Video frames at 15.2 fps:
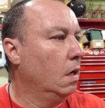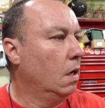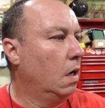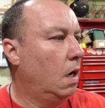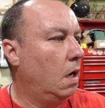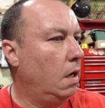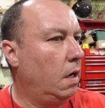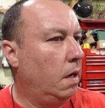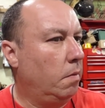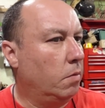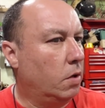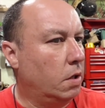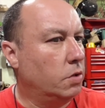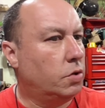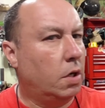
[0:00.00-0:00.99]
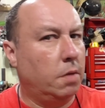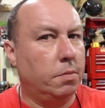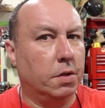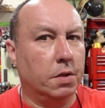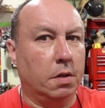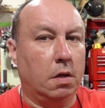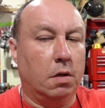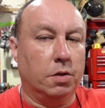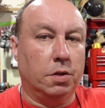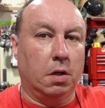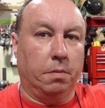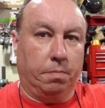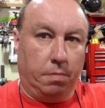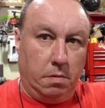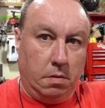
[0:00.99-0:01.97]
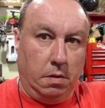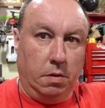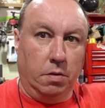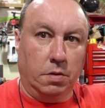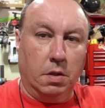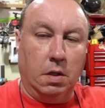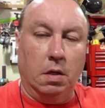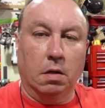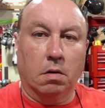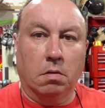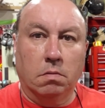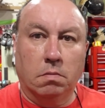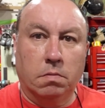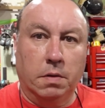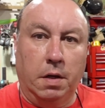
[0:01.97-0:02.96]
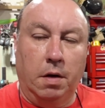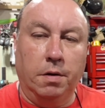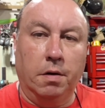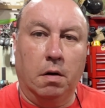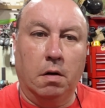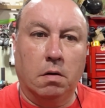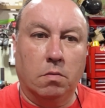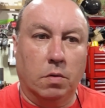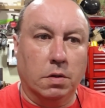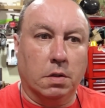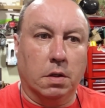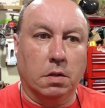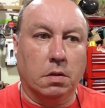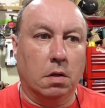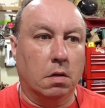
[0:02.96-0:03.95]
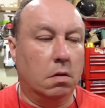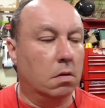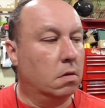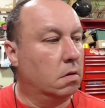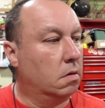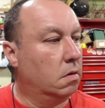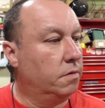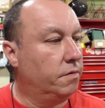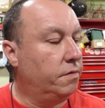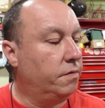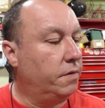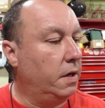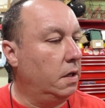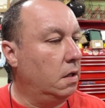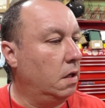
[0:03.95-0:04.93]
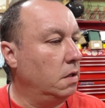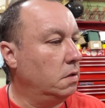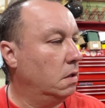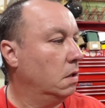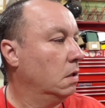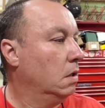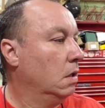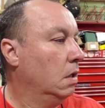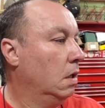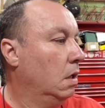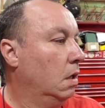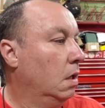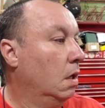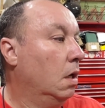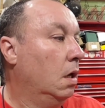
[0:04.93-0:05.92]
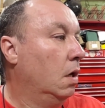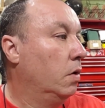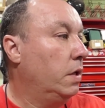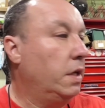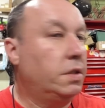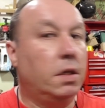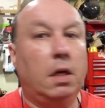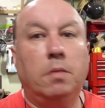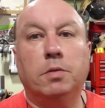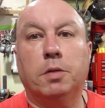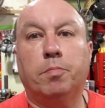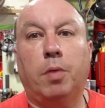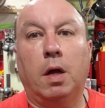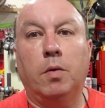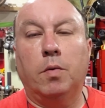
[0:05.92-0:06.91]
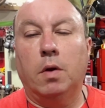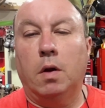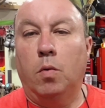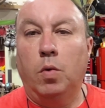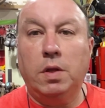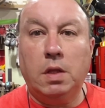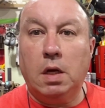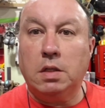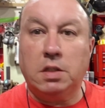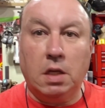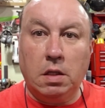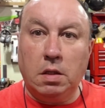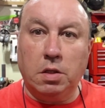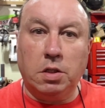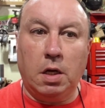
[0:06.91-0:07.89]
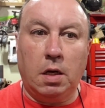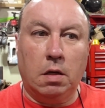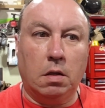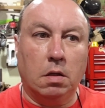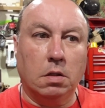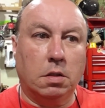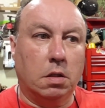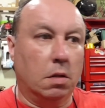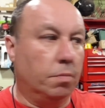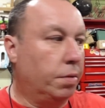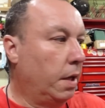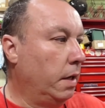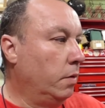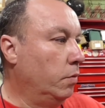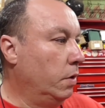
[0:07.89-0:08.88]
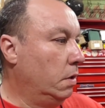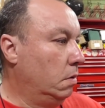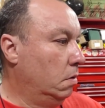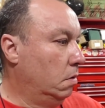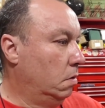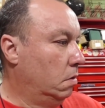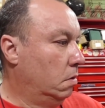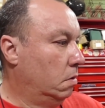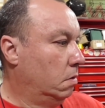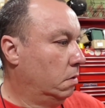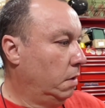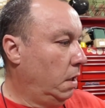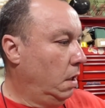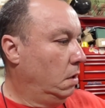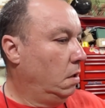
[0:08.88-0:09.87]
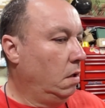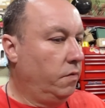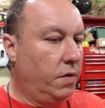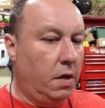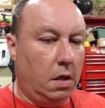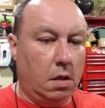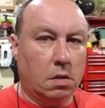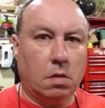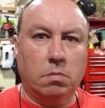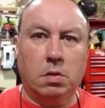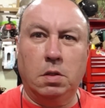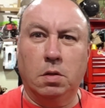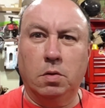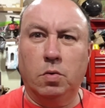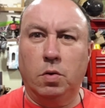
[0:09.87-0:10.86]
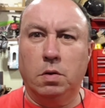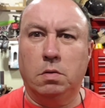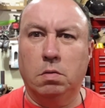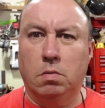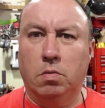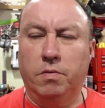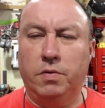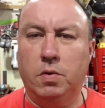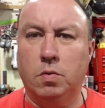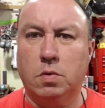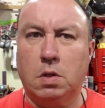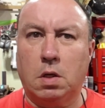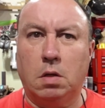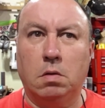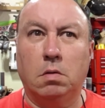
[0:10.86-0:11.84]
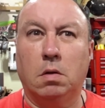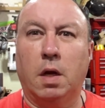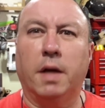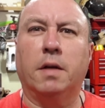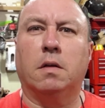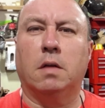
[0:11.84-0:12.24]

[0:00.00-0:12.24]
I am going to try to build another shop on the other side in our yard once it gets all finalized. That said, I'm just playing with that said, the channel is still playing with ATVs. I'm still doing tool reviews on. I